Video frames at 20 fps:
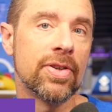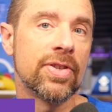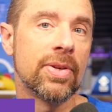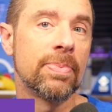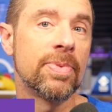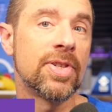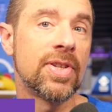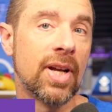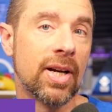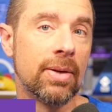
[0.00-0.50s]

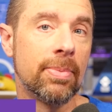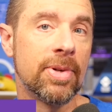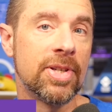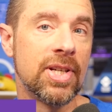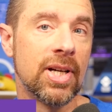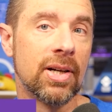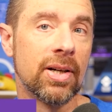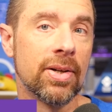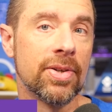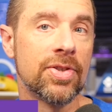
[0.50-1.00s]
some study
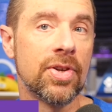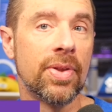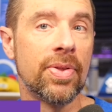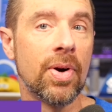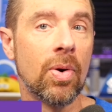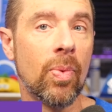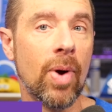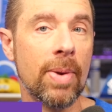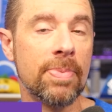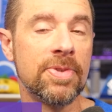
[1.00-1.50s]
materials on
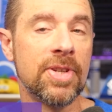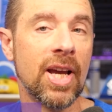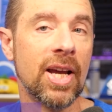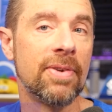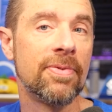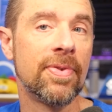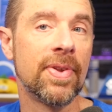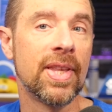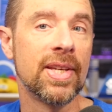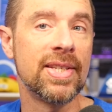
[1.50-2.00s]
their
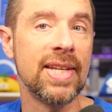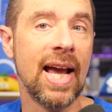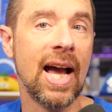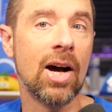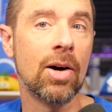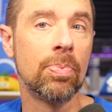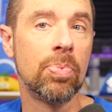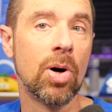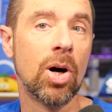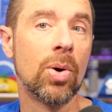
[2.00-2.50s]
website for the
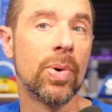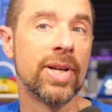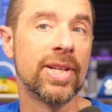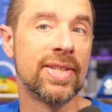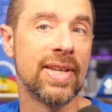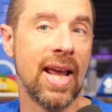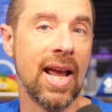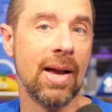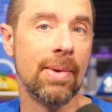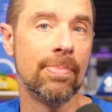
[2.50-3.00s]
TAO Pro
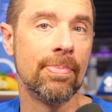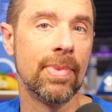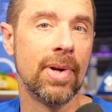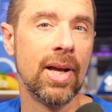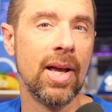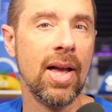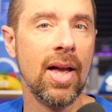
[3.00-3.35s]
exam.